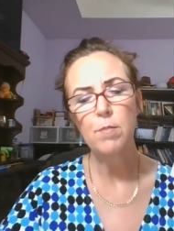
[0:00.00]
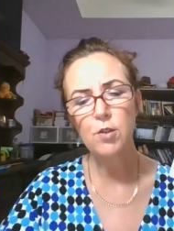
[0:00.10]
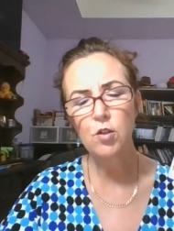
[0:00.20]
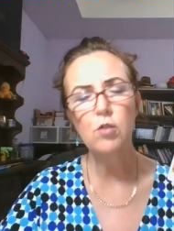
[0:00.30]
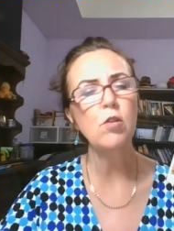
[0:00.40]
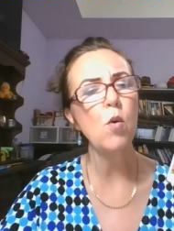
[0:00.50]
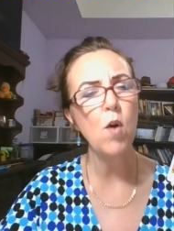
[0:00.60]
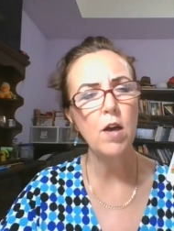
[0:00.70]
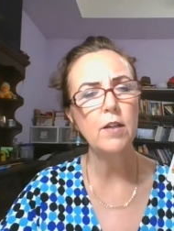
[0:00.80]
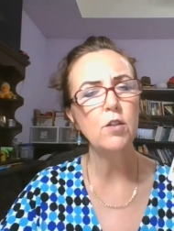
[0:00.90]
but she'll go
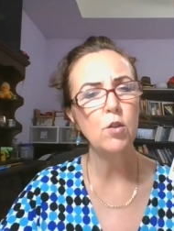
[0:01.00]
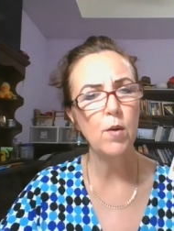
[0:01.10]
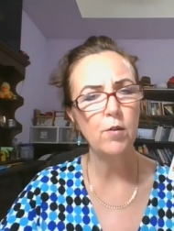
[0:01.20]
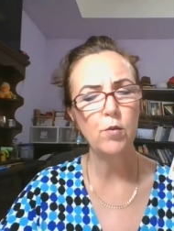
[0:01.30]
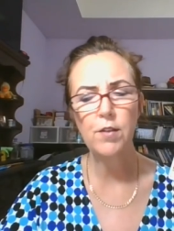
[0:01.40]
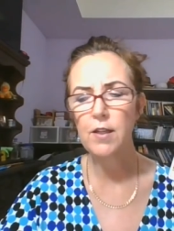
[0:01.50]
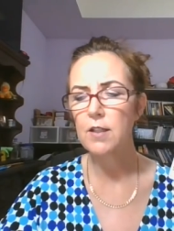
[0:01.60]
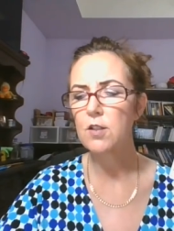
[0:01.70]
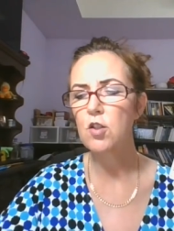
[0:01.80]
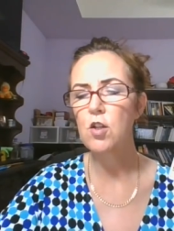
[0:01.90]
on and do other
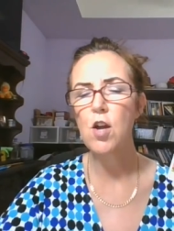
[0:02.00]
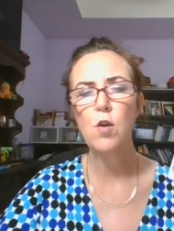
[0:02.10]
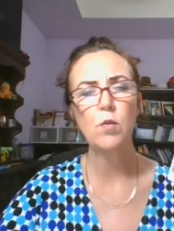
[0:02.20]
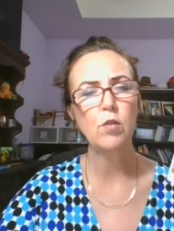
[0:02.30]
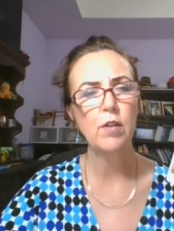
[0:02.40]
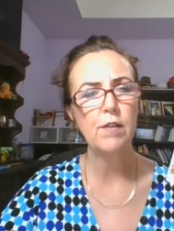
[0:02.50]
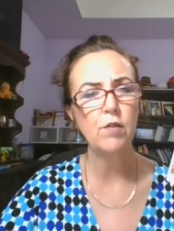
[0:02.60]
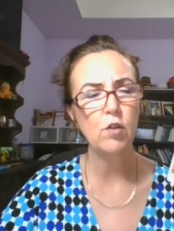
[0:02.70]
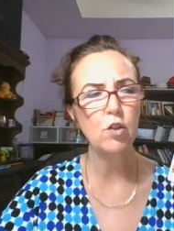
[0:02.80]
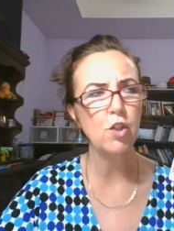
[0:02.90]
things. You know, it'll give
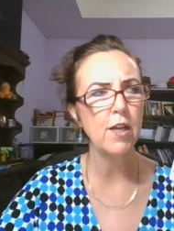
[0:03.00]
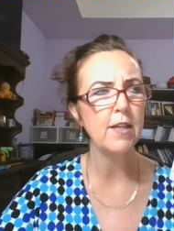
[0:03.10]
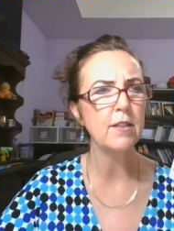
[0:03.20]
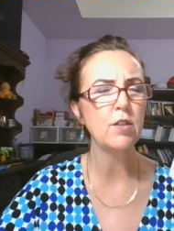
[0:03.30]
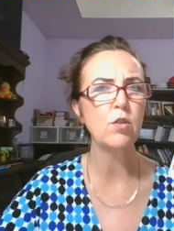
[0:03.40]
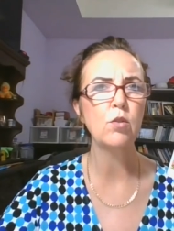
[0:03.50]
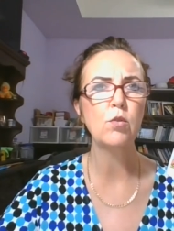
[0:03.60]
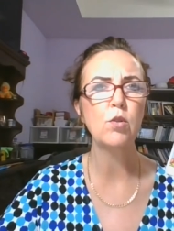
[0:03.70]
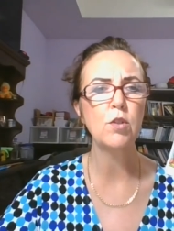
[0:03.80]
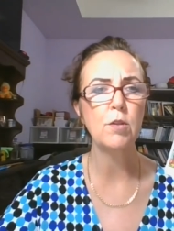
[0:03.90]
her a chance to
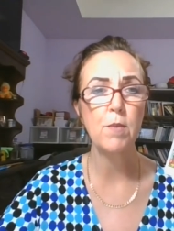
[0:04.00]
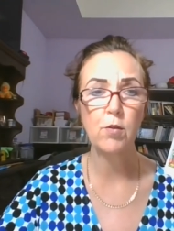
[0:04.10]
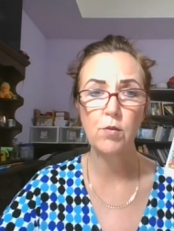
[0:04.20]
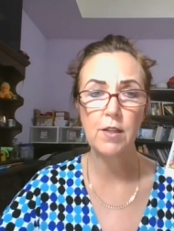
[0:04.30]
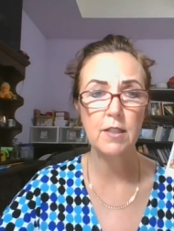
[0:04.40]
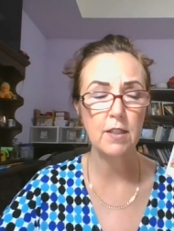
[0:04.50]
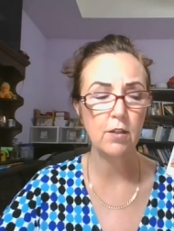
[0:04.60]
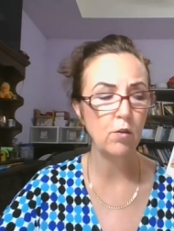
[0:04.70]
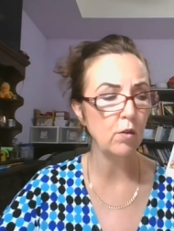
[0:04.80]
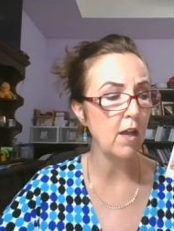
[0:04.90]
do some other things in
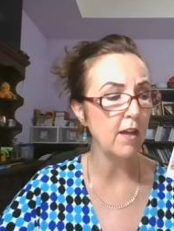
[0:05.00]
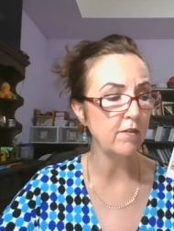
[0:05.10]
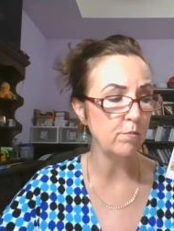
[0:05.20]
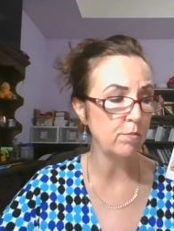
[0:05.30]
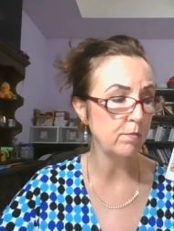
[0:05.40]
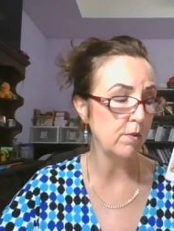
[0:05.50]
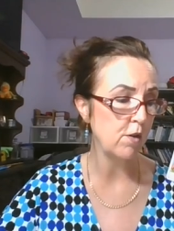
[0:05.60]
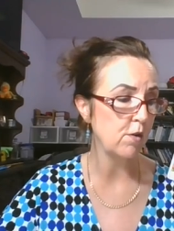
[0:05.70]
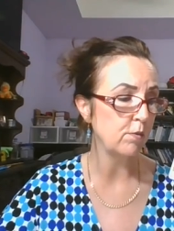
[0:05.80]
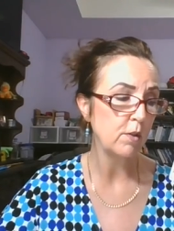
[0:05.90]
her life, you
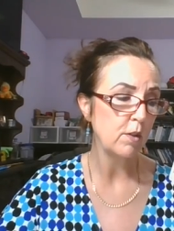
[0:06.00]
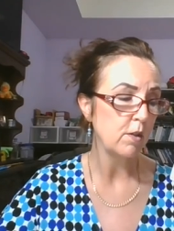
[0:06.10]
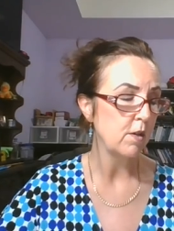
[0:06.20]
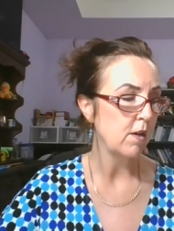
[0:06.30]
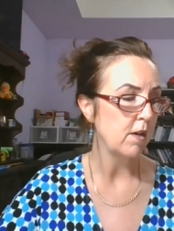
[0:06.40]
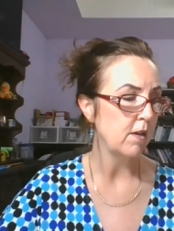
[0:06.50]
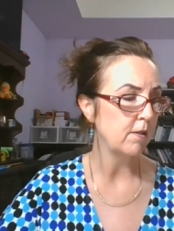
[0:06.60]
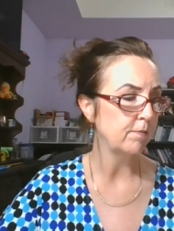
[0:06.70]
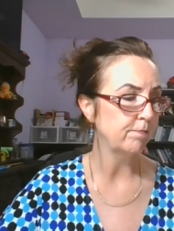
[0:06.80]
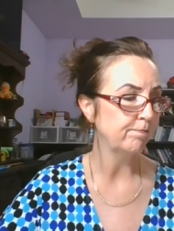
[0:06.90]
know,
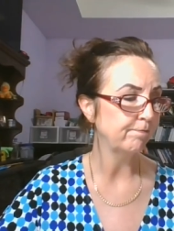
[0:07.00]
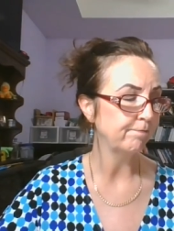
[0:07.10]
um,